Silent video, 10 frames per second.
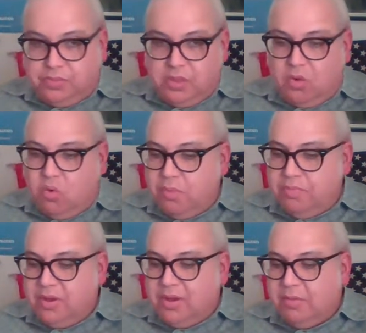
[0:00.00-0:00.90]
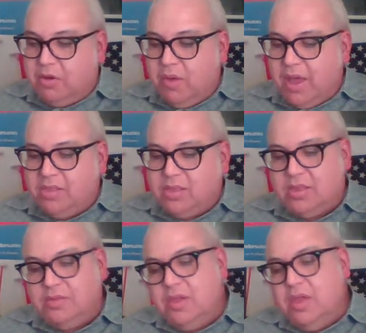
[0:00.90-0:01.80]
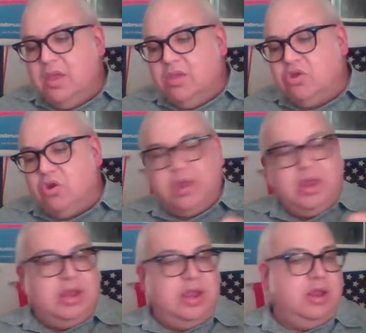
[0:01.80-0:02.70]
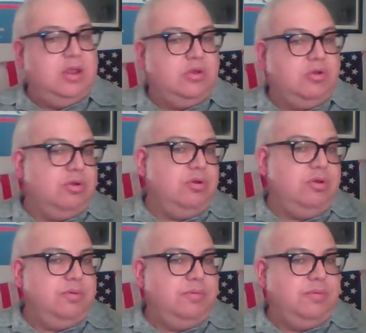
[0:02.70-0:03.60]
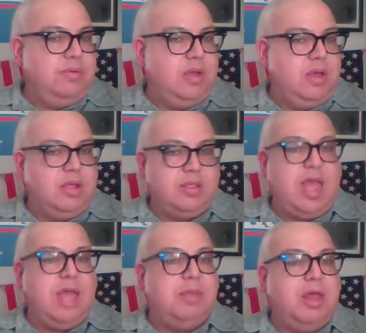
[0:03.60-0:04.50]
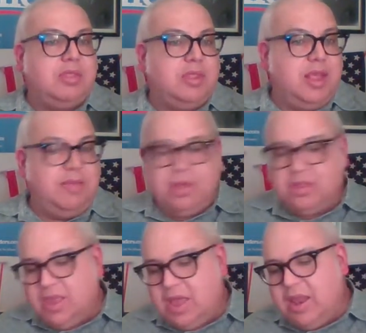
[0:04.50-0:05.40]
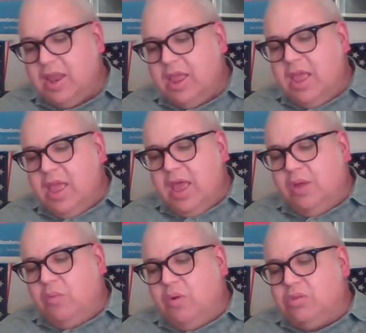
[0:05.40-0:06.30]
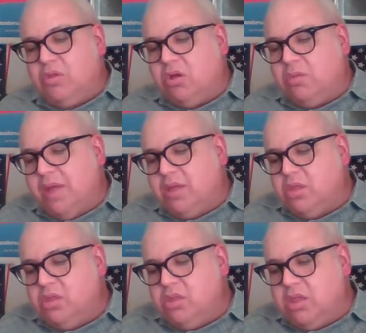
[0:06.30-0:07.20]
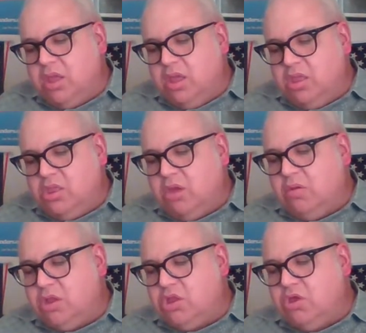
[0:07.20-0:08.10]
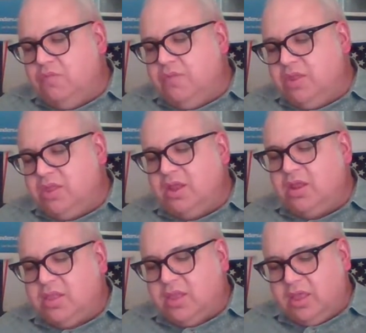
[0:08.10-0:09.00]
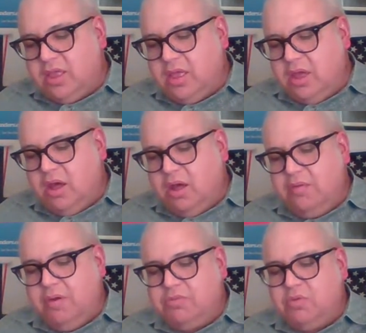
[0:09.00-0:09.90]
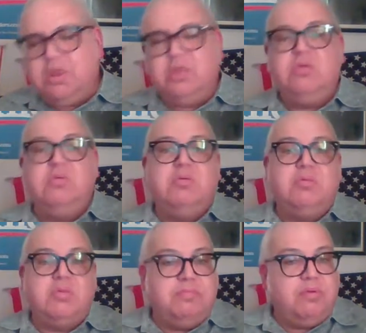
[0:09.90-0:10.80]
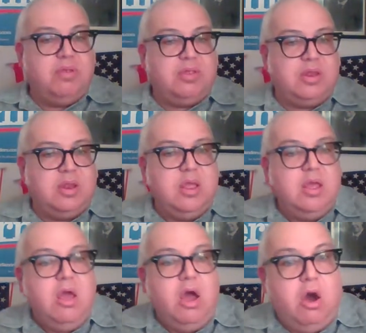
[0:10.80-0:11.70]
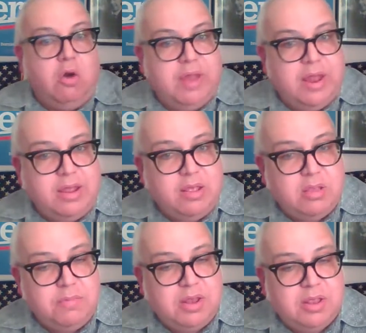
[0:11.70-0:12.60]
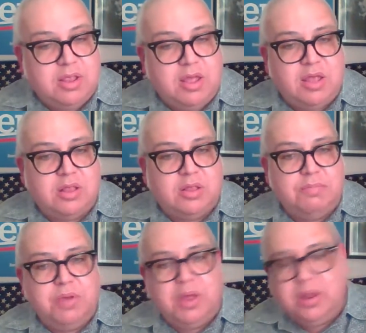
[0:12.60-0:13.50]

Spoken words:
corporate Democrats targeting Nina Turner because I have a lot to say about that. And I want to talk about the Derek Chauvin sentencing of 22 years in prison. All that needs to be discussed. But